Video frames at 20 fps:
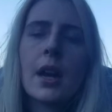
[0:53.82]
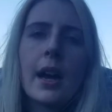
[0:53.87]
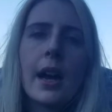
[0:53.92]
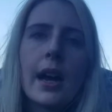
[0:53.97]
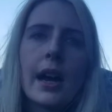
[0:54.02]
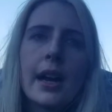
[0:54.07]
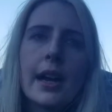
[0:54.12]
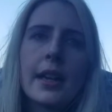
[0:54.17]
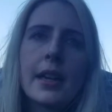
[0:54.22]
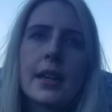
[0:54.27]

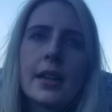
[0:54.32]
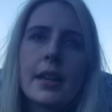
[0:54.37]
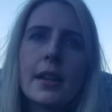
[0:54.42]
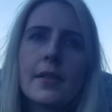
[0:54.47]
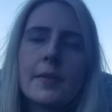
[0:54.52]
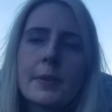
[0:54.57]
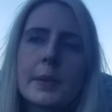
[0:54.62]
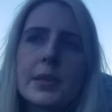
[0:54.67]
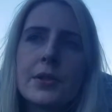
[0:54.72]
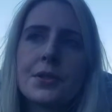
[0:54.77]
I
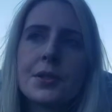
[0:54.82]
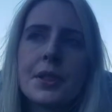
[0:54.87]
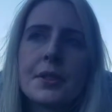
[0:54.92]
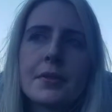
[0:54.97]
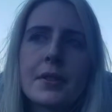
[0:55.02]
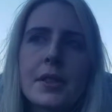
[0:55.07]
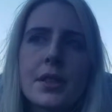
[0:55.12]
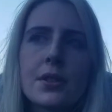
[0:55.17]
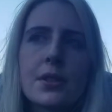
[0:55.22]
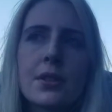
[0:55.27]
have been
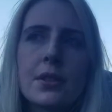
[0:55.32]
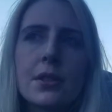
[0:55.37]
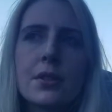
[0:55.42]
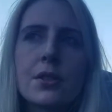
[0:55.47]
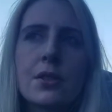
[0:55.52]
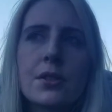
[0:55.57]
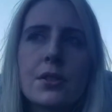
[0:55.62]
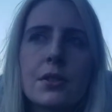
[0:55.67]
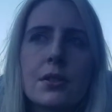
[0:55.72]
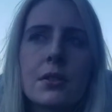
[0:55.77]
doing
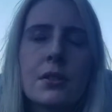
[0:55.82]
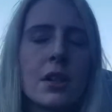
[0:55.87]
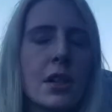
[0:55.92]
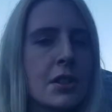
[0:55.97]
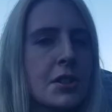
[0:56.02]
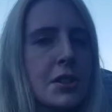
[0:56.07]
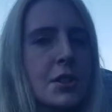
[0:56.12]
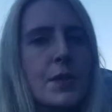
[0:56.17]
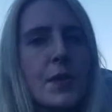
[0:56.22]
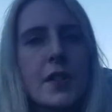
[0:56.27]
research
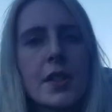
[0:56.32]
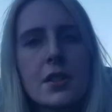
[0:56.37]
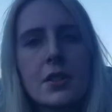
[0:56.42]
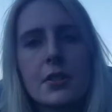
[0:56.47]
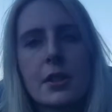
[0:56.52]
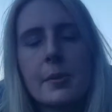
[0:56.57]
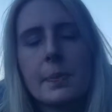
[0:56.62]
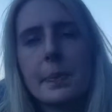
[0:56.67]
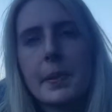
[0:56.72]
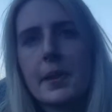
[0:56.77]
not just for the
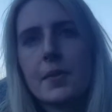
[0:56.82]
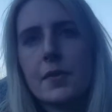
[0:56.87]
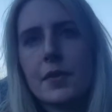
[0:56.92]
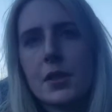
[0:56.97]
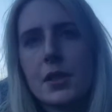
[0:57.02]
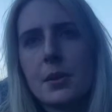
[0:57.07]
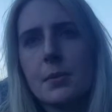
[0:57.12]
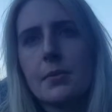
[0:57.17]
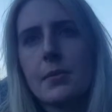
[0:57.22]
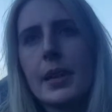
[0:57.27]
script, but
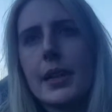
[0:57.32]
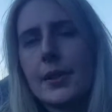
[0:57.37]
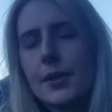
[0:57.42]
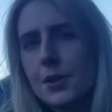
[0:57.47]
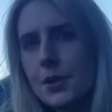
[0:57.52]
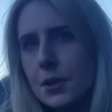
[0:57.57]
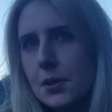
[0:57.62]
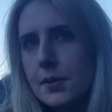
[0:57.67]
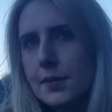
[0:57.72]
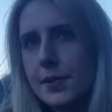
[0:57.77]
for some of my other
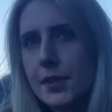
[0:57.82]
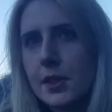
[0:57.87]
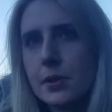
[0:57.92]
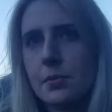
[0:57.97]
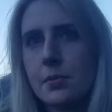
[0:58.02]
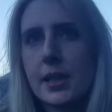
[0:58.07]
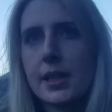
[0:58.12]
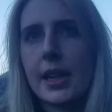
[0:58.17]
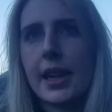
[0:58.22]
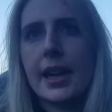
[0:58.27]
short
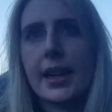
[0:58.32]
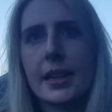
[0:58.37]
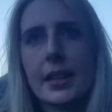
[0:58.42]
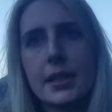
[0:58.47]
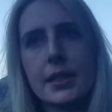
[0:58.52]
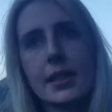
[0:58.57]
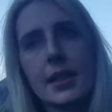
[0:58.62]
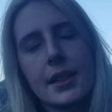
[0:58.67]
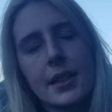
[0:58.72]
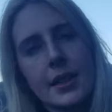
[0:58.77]
films and
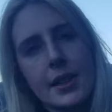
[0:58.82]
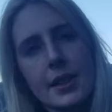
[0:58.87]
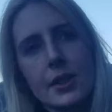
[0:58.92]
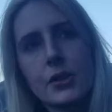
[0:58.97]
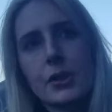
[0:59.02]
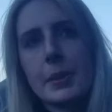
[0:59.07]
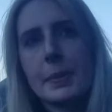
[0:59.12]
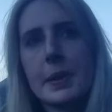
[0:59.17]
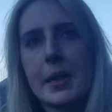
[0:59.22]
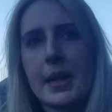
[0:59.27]
another
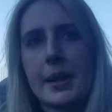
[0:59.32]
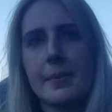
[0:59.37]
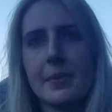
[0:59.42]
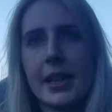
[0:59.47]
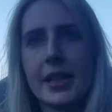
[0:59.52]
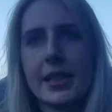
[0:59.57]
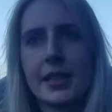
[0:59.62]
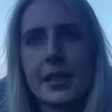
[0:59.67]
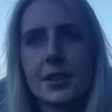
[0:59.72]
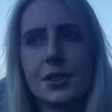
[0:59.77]
script that I'm
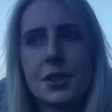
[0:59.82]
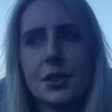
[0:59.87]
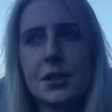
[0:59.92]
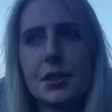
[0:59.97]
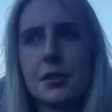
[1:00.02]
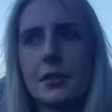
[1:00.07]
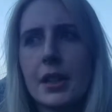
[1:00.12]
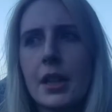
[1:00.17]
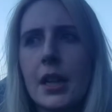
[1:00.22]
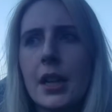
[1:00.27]
writing.
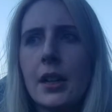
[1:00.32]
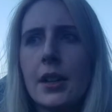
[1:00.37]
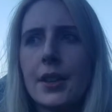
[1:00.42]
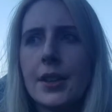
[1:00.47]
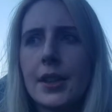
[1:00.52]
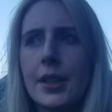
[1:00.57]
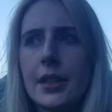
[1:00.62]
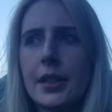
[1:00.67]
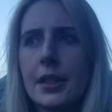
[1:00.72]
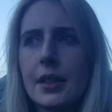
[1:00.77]
So
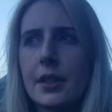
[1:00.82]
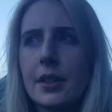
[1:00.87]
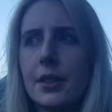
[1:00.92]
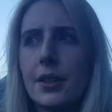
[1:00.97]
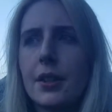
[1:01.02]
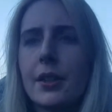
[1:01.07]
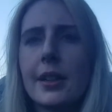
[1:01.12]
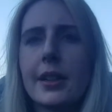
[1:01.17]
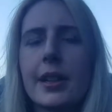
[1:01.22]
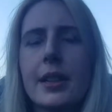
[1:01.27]
the
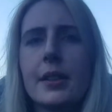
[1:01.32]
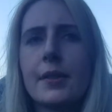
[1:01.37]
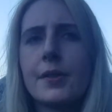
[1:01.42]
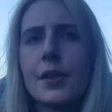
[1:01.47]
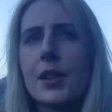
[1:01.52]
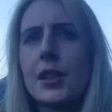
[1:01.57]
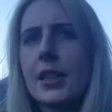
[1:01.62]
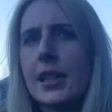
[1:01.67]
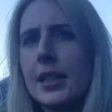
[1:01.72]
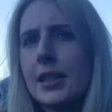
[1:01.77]
kind of
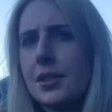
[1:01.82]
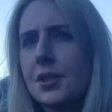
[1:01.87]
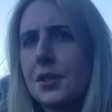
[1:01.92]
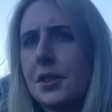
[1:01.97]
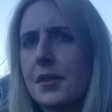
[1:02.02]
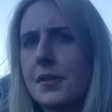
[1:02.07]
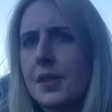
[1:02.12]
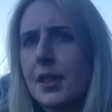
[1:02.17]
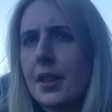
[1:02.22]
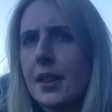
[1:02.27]
early
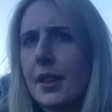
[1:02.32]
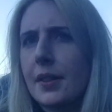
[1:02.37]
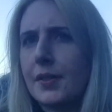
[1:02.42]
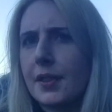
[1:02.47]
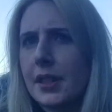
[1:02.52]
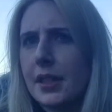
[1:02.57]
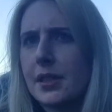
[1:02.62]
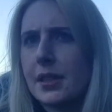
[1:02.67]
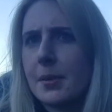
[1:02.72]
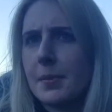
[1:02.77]
history of South
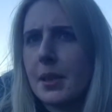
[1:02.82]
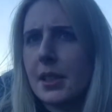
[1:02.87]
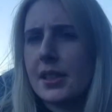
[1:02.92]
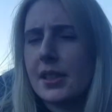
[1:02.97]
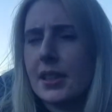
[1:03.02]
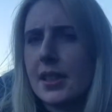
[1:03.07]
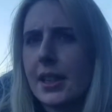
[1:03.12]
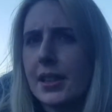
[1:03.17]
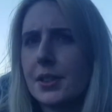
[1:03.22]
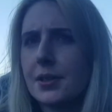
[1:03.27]
Africa is something
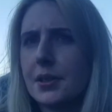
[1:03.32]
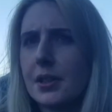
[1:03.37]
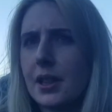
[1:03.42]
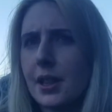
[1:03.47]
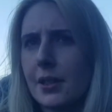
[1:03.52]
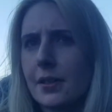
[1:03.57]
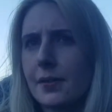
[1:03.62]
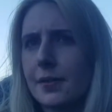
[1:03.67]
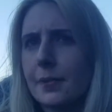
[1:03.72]
that I do a lot of